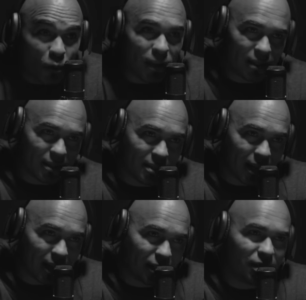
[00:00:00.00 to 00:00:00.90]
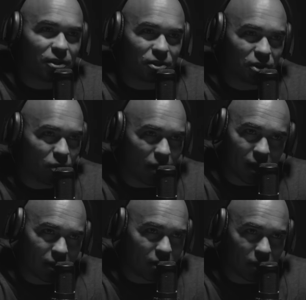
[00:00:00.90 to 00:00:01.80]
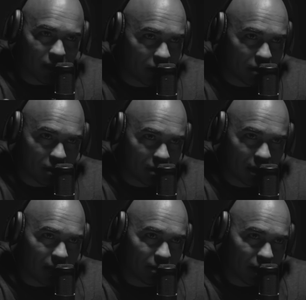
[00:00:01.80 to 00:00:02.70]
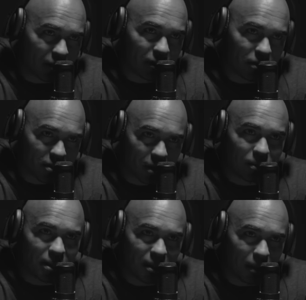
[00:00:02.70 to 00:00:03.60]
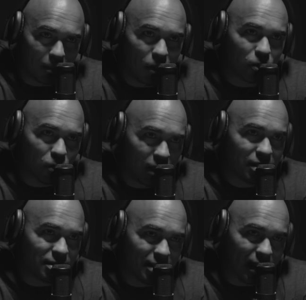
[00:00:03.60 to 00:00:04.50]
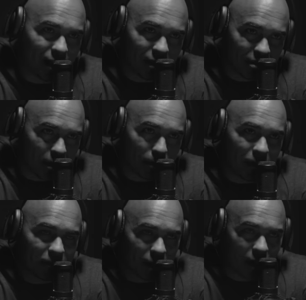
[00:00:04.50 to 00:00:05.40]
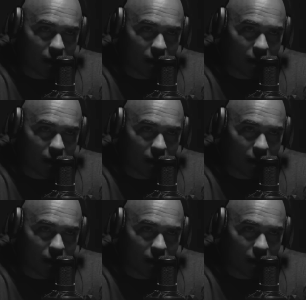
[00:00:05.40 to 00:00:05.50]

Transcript: With the salad. You know, you drink water or whatever you drink with salad, whatever. For some reason, the milk with the salad is the perfect